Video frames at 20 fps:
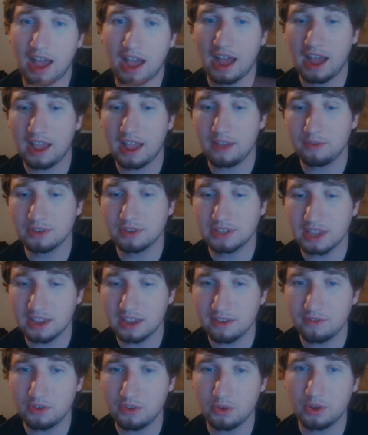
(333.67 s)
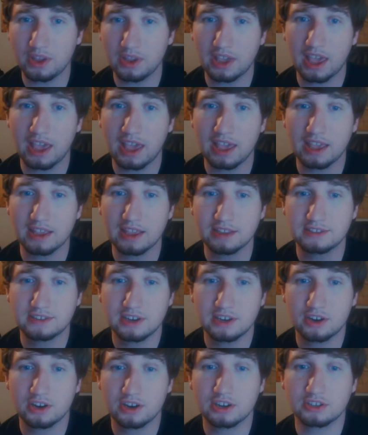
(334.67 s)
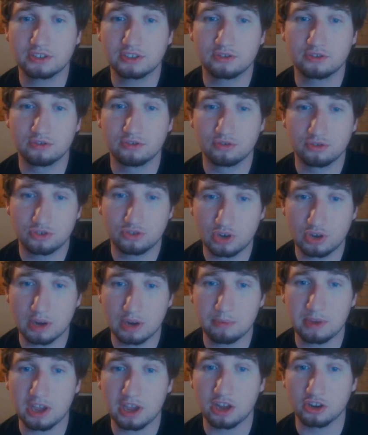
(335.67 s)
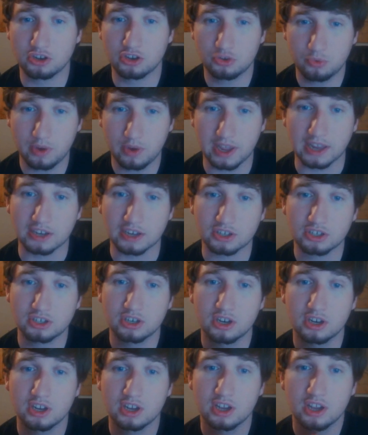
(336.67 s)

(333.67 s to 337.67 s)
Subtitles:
I was thinking of doing a series streaming on Twitch.